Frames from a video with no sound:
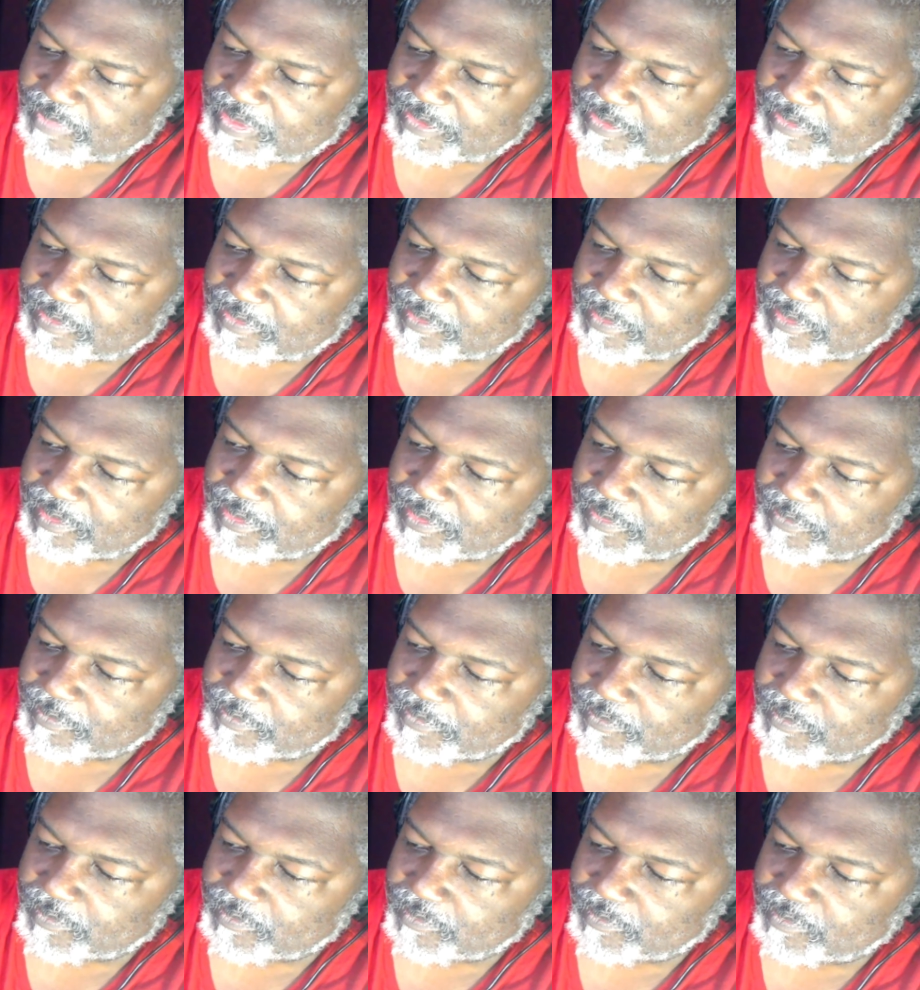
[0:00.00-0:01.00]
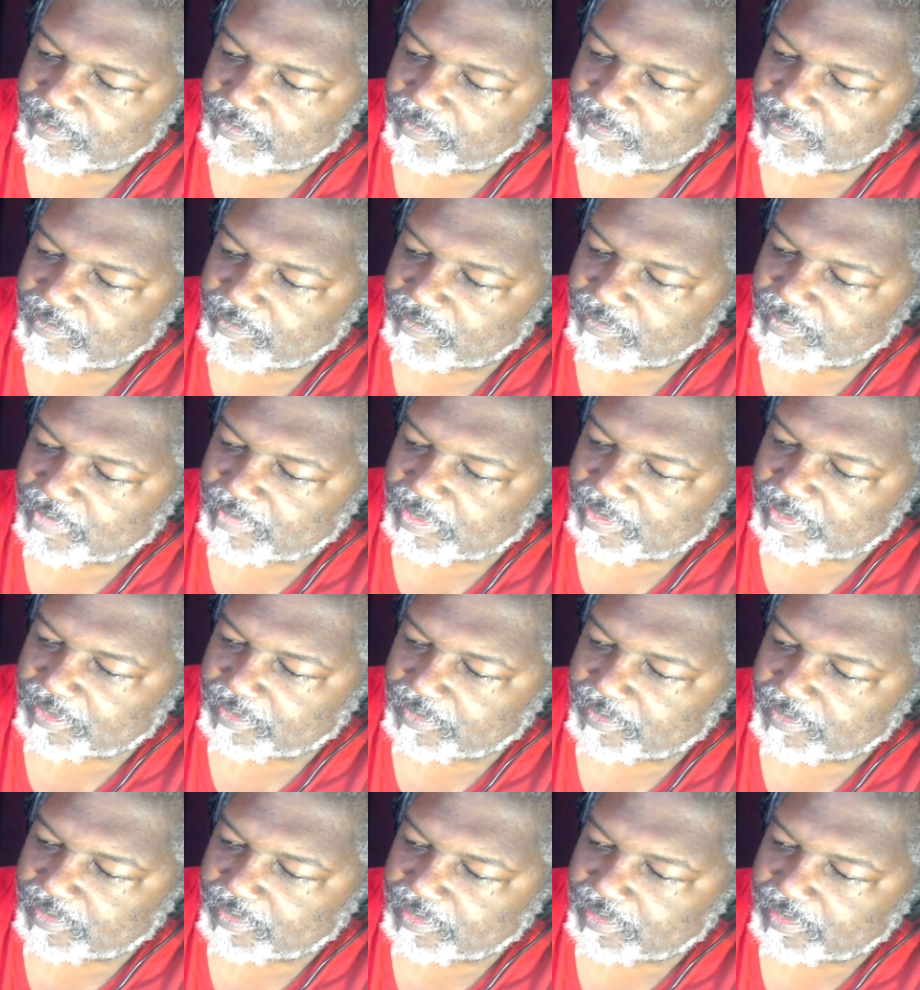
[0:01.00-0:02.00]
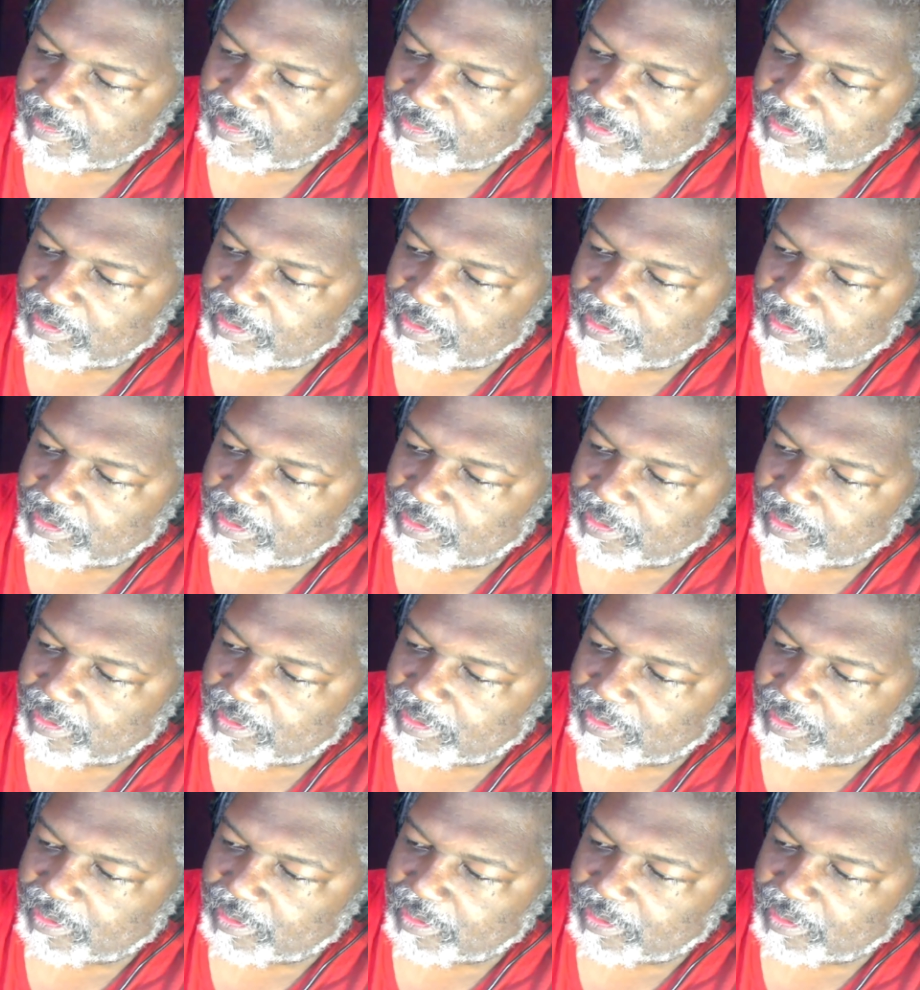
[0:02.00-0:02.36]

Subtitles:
No one is speaking in this clip.